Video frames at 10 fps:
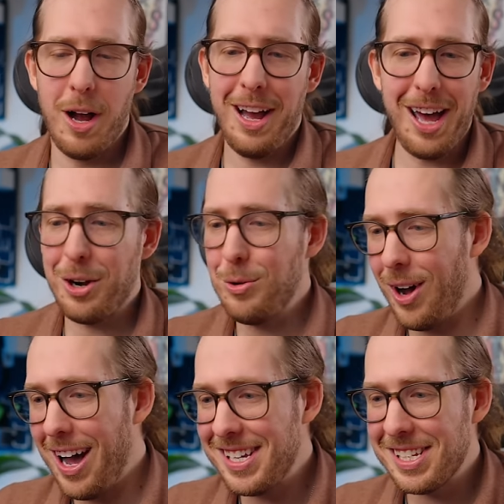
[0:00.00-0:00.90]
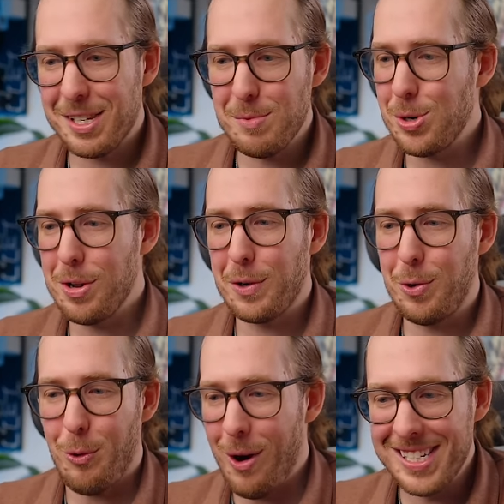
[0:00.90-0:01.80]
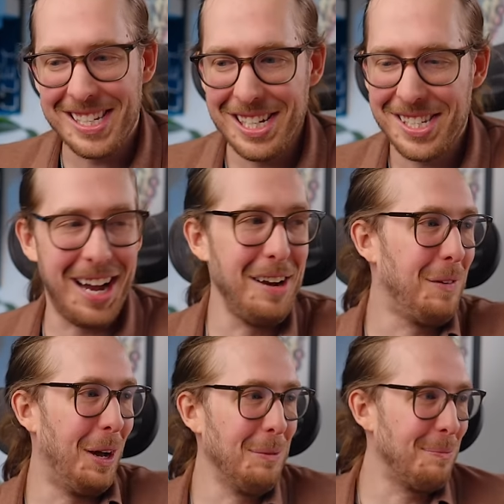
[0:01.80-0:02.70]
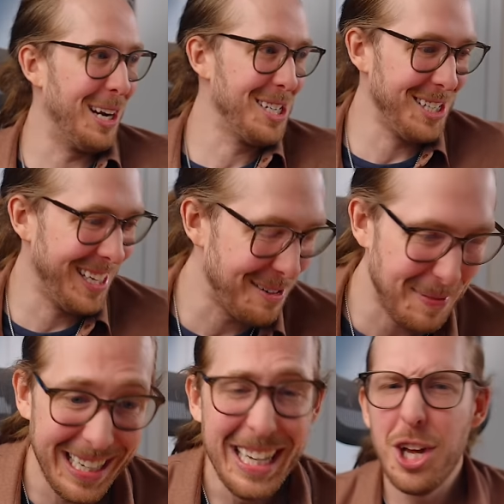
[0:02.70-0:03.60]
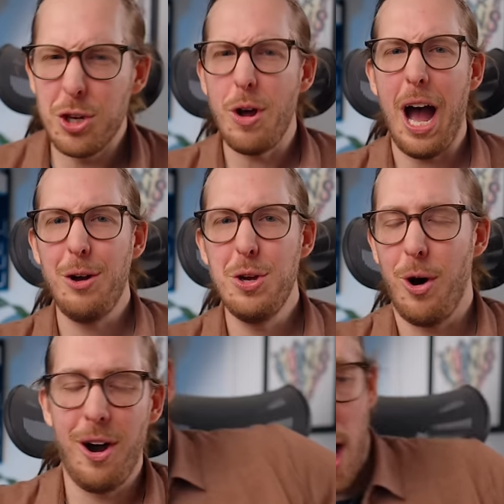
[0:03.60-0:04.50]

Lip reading: I don't know why I did some sort of quasi-Seinfeld impression there, but you know how you are.